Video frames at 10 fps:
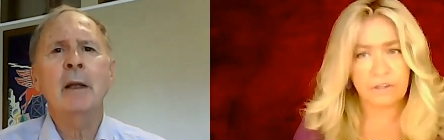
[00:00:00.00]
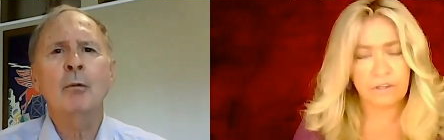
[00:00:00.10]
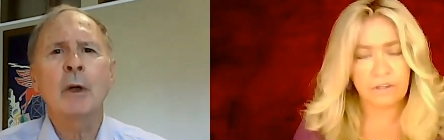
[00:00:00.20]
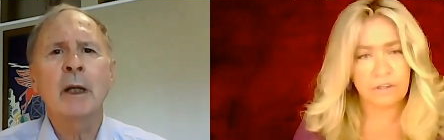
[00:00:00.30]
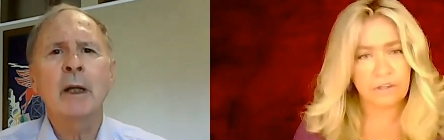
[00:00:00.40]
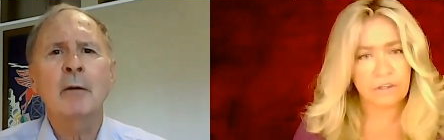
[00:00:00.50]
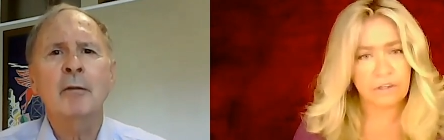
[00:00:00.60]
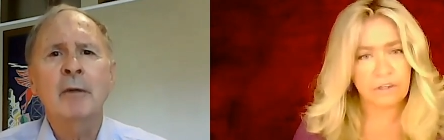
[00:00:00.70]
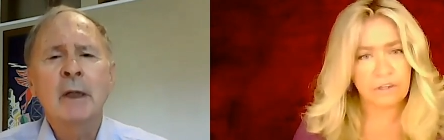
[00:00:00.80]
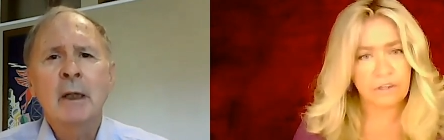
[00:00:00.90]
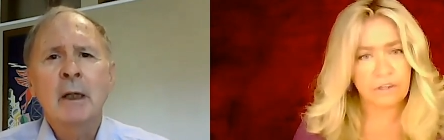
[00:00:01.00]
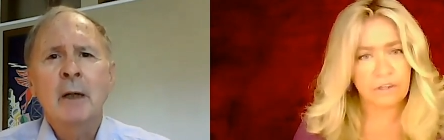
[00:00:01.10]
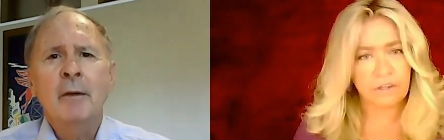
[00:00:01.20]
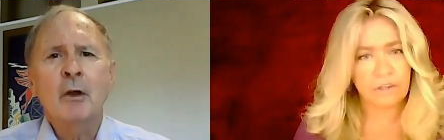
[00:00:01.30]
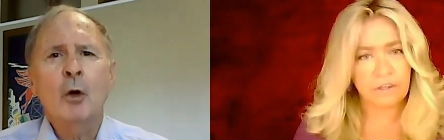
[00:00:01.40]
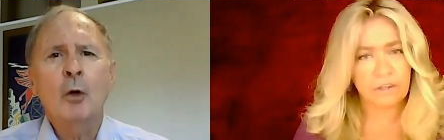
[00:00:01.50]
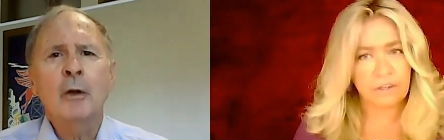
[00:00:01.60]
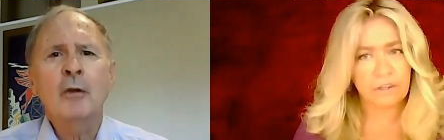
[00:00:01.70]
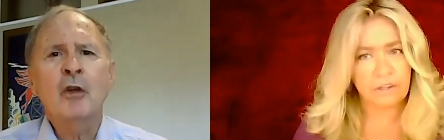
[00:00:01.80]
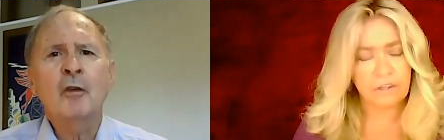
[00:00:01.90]
Speaker 1: rigging of the gold
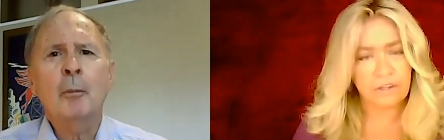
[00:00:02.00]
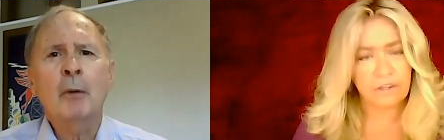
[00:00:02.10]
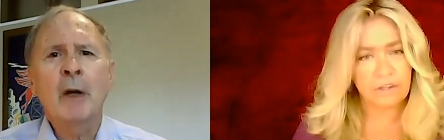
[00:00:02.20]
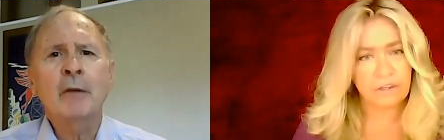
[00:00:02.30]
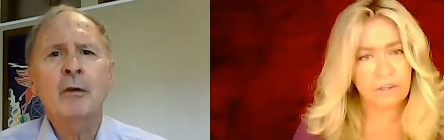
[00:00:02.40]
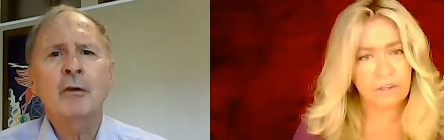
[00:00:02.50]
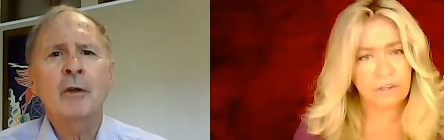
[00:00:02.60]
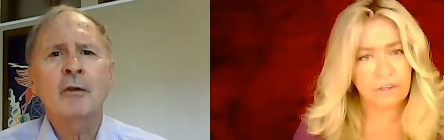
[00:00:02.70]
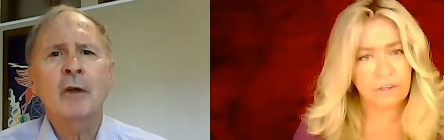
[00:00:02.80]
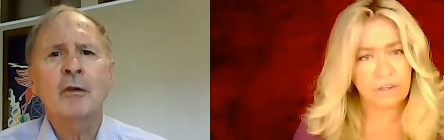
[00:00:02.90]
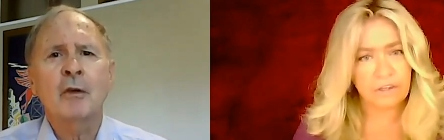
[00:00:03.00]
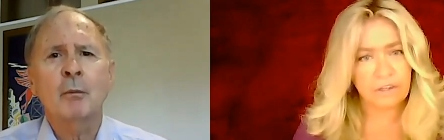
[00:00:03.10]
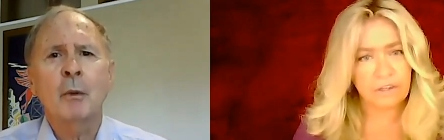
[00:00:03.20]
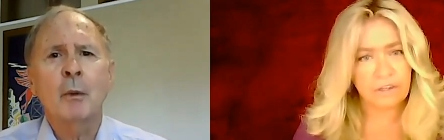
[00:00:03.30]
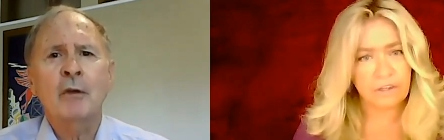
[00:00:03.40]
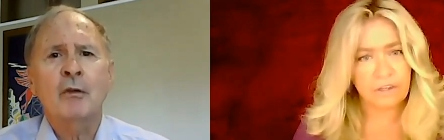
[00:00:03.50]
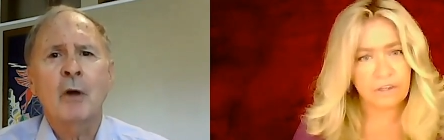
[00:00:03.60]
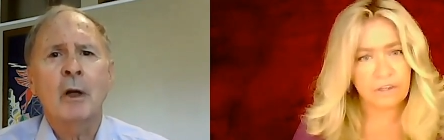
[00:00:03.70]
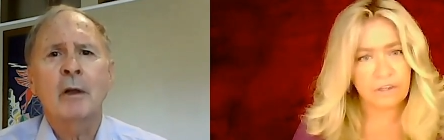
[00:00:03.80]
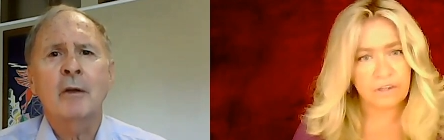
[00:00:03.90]
and silver prices since I st- we
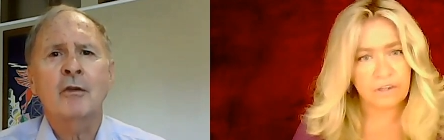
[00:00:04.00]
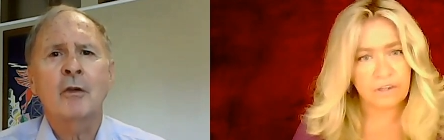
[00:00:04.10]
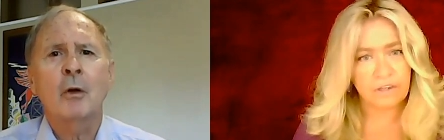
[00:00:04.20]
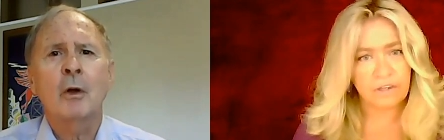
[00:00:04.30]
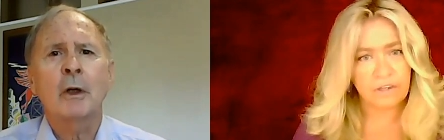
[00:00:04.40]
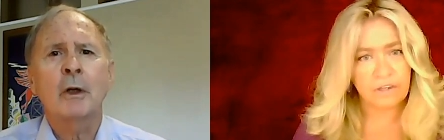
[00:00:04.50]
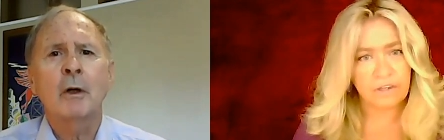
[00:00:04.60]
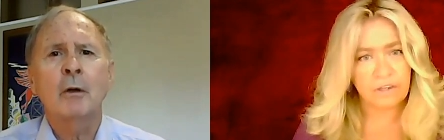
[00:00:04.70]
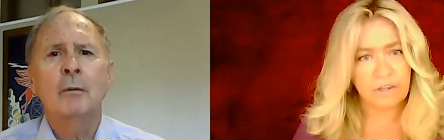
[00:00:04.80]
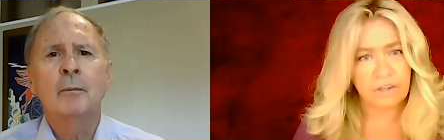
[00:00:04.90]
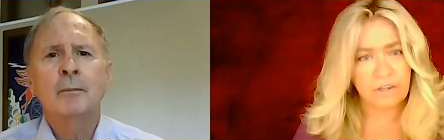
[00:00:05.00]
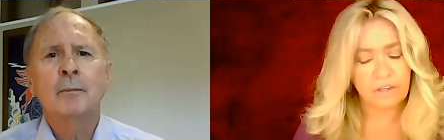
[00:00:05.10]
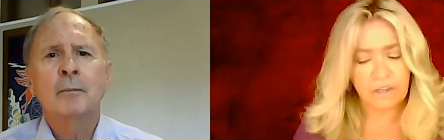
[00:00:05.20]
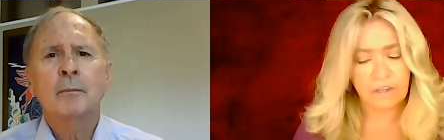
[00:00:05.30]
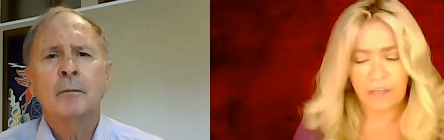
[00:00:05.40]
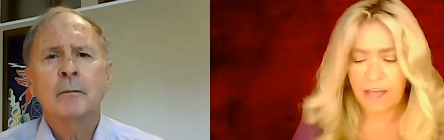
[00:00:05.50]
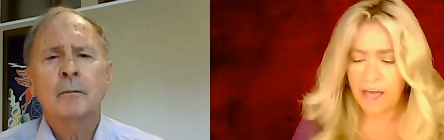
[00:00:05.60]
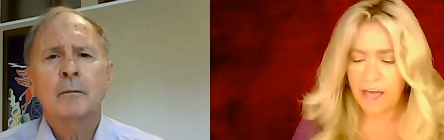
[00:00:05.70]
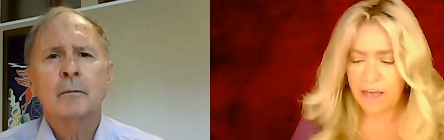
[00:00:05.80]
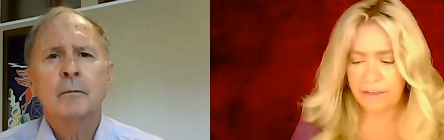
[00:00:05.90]
started this so long ago.
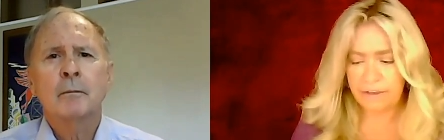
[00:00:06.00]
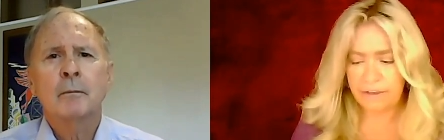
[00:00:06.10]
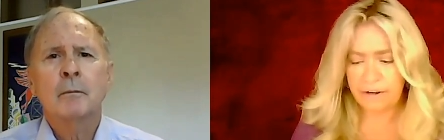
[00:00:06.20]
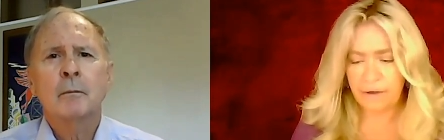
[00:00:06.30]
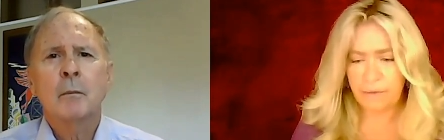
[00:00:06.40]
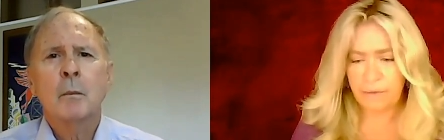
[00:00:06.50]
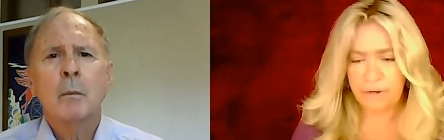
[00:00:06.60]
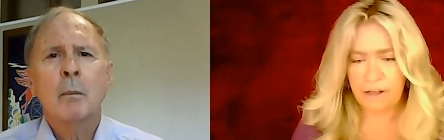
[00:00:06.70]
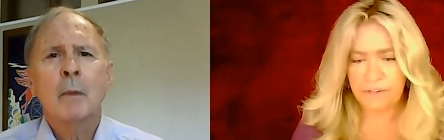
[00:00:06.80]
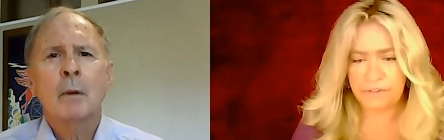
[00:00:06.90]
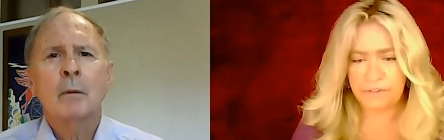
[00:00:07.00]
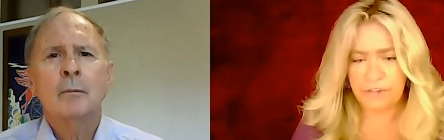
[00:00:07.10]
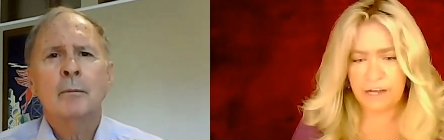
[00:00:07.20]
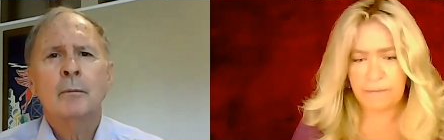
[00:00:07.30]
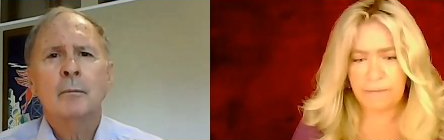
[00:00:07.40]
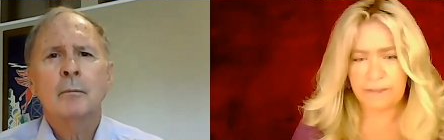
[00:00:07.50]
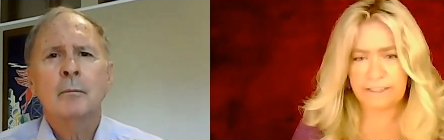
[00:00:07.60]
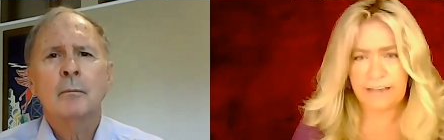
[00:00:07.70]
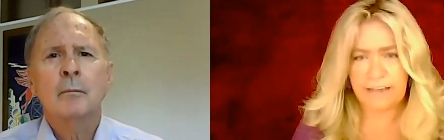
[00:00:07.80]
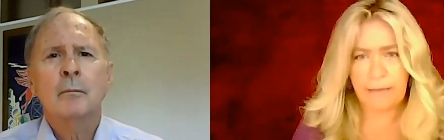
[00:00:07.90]
Speaker 2: You know, I want to also talk about
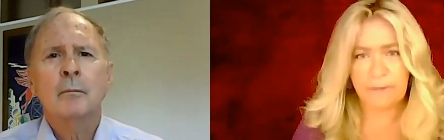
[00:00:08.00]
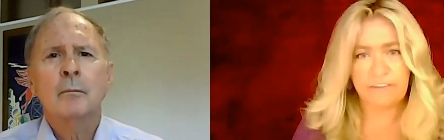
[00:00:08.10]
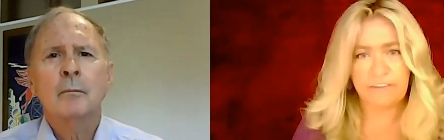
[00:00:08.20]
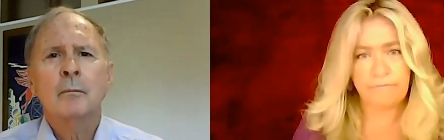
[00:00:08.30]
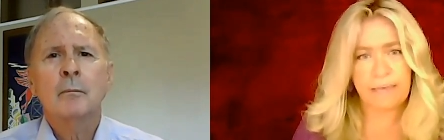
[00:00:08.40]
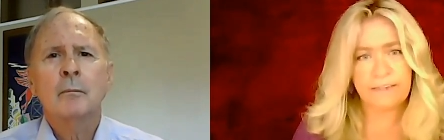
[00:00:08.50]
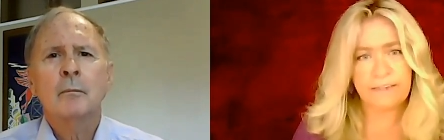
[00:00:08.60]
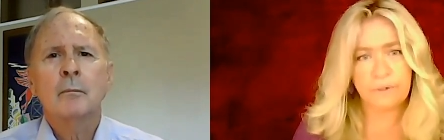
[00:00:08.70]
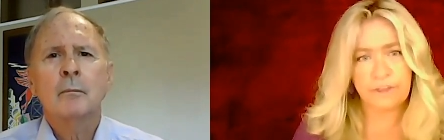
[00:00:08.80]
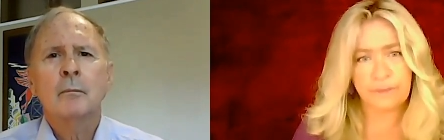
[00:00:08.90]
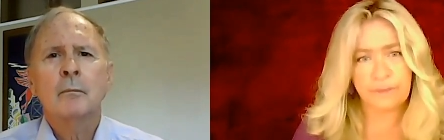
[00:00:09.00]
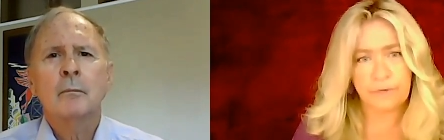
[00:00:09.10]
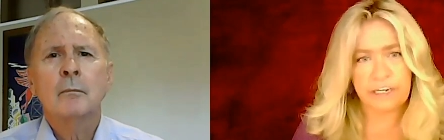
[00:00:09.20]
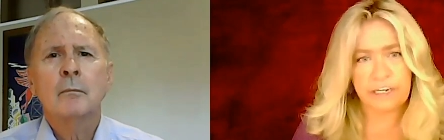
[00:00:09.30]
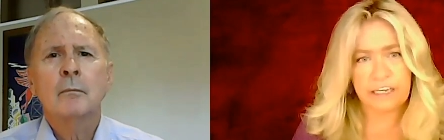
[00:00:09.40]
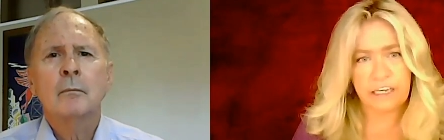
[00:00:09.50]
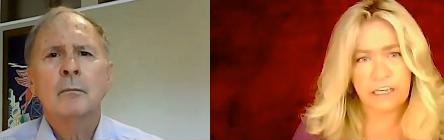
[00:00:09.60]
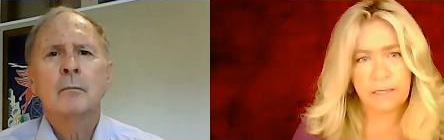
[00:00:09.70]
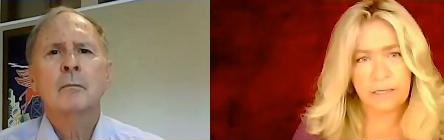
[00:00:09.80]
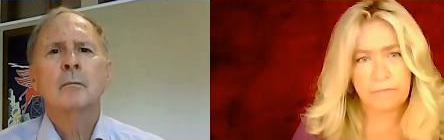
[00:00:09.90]
the topic of Basel three,
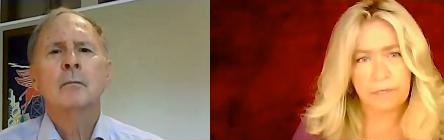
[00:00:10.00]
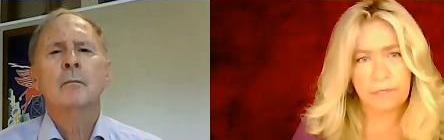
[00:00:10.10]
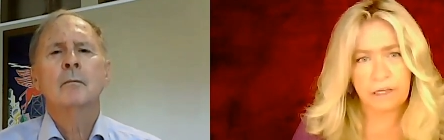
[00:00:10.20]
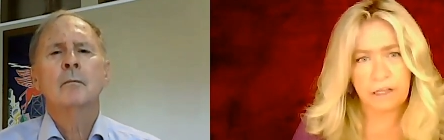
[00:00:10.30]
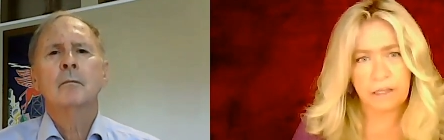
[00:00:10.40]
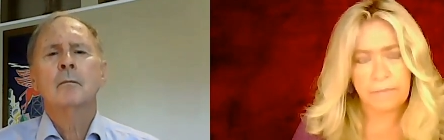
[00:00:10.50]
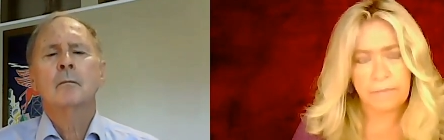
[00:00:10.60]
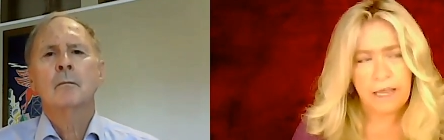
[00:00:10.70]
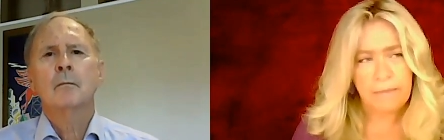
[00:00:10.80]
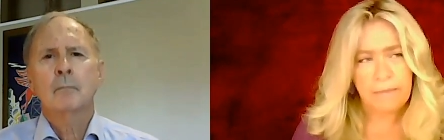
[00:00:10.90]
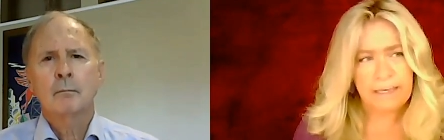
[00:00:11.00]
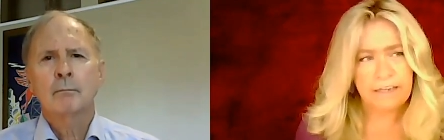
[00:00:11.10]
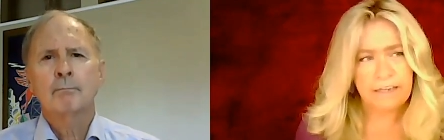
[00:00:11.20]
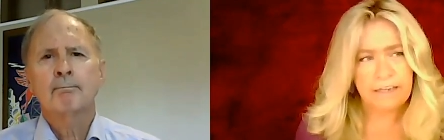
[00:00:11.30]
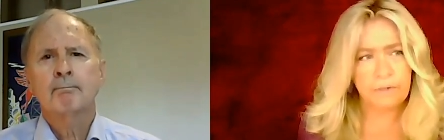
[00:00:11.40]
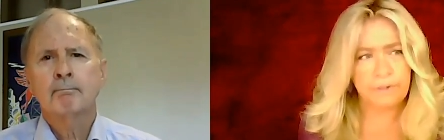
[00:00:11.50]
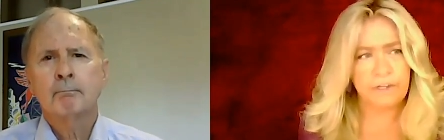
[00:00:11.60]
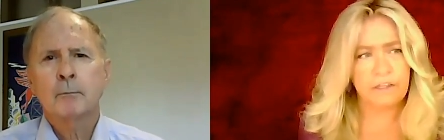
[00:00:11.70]
Bill, because there was a